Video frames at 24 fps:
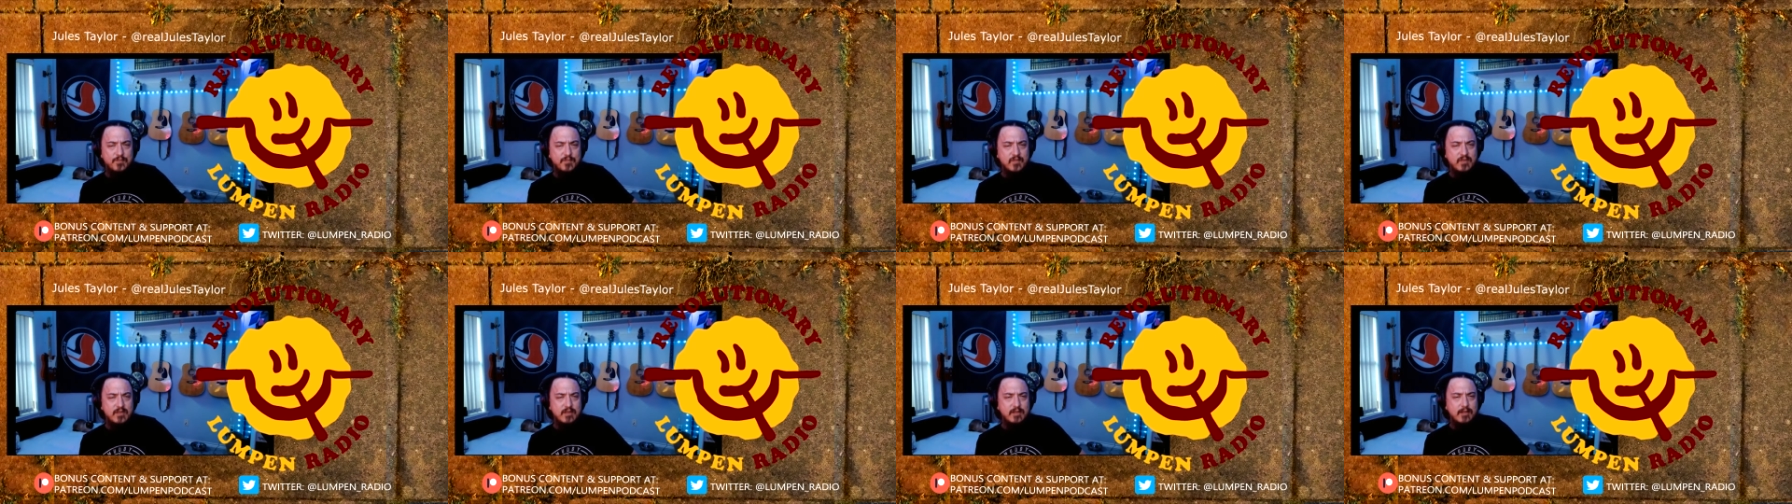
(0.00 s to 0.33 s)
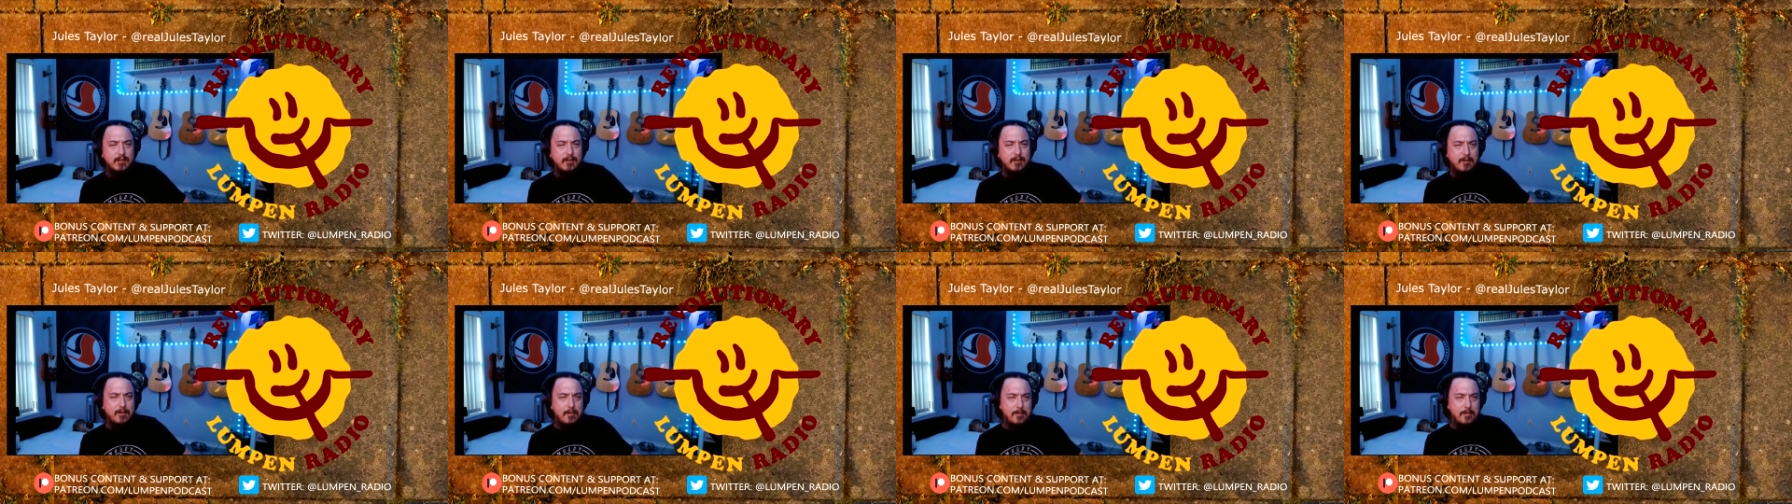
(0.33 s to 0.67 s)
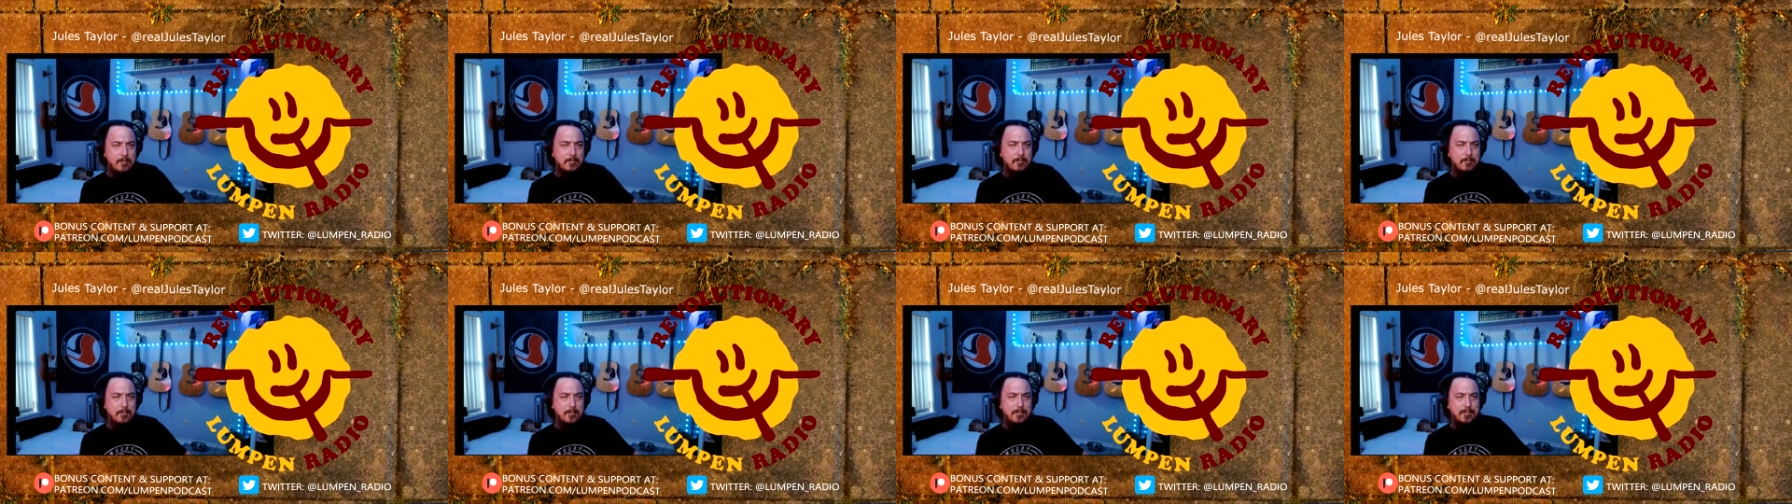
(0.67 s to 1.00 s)
turn out to
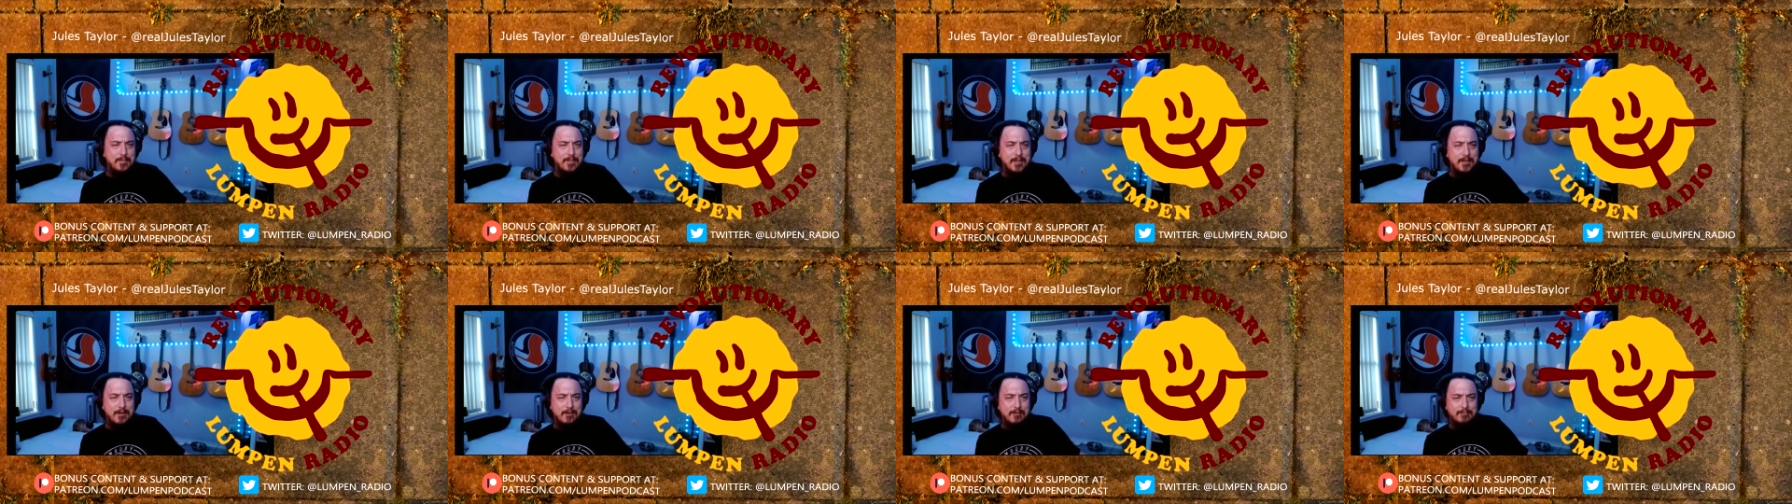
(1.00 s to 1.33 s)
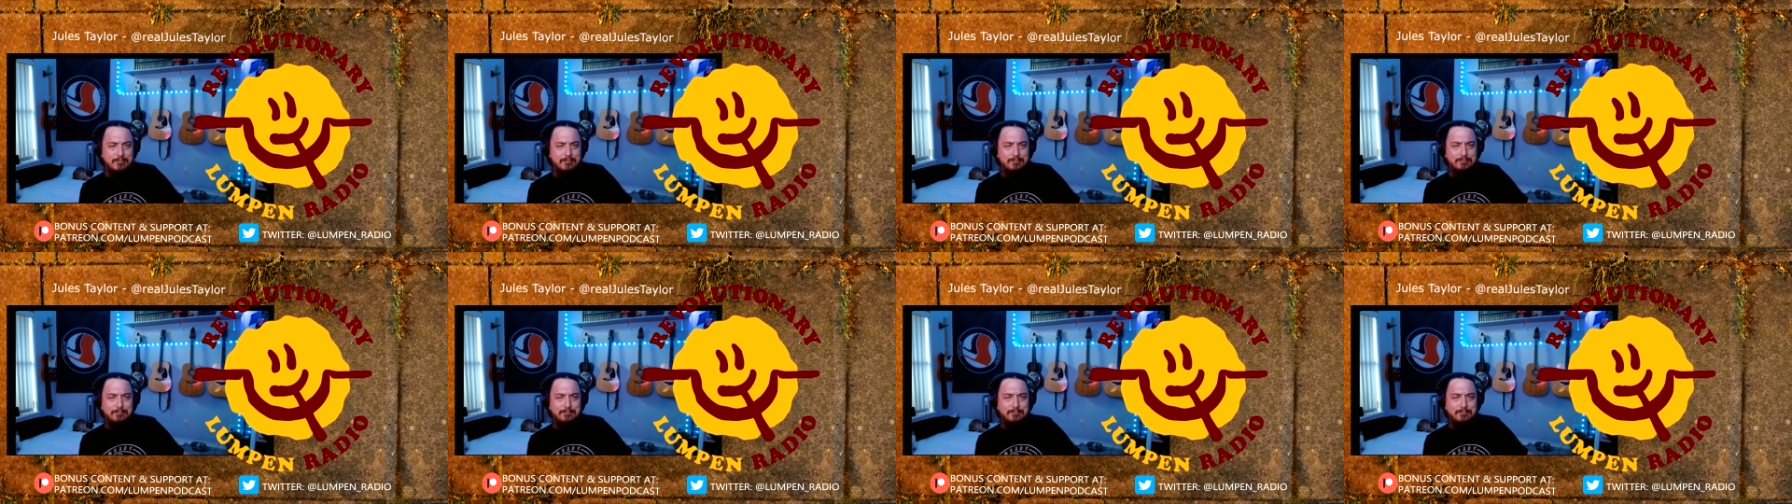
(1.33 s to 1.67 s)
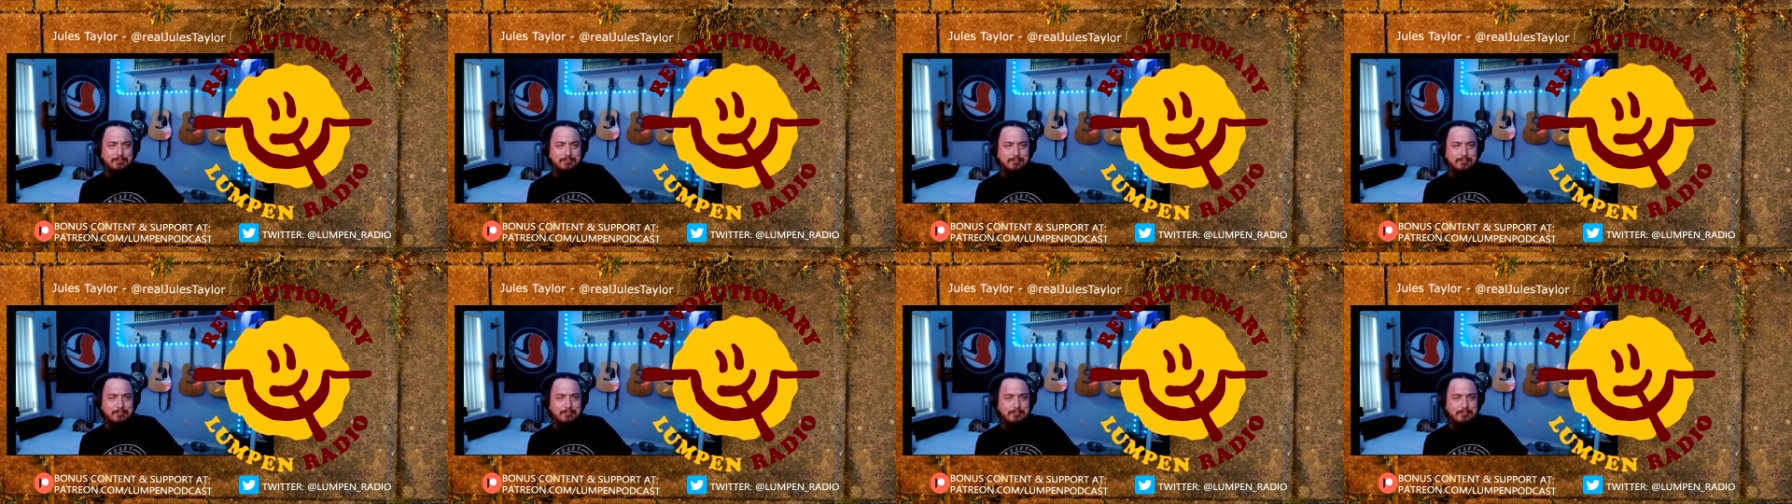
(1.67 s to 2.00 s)
be that way.
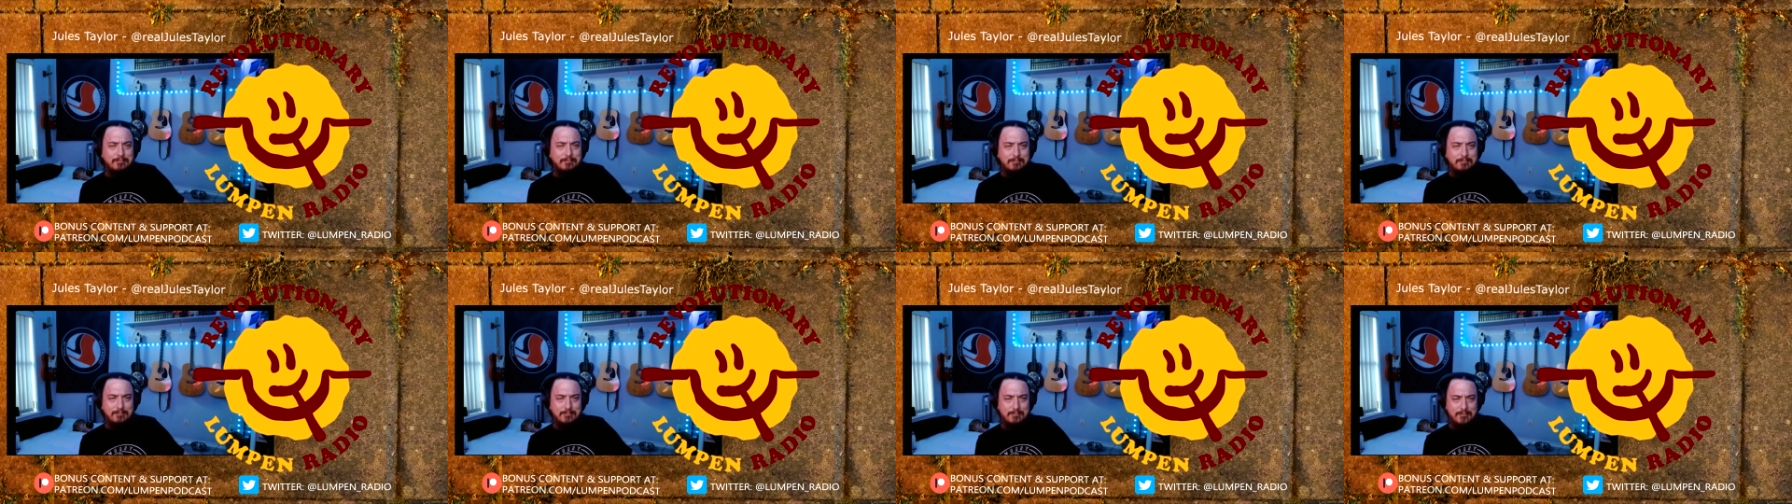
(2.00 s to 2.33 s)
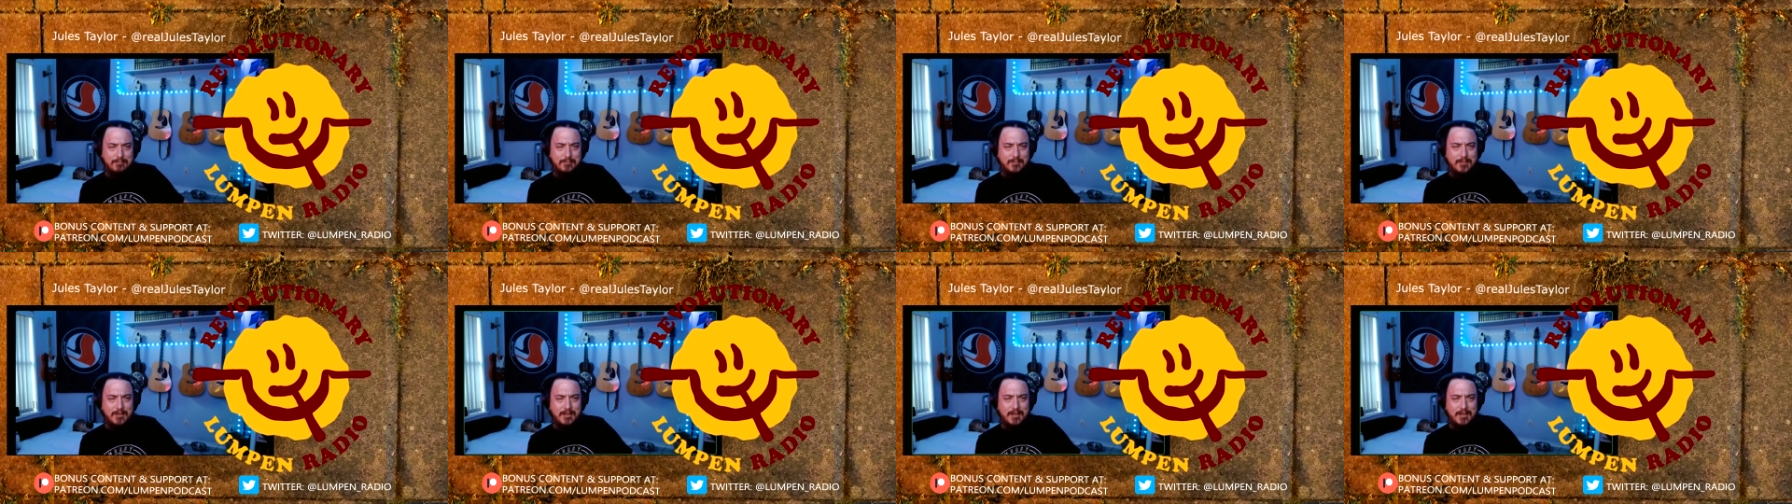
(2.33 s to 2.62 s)
So